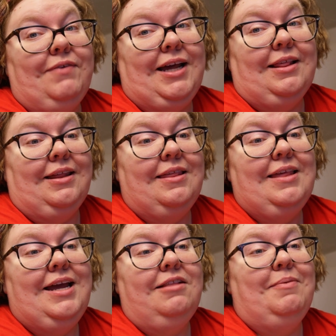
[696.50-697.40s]
Faceless
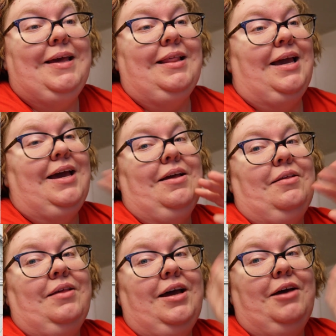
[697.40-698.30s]
Saints because it has
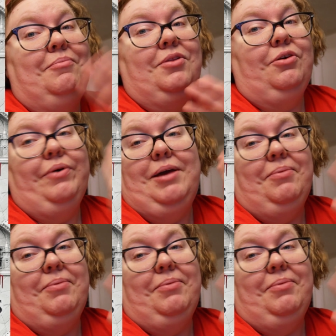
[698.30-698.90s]
the gray,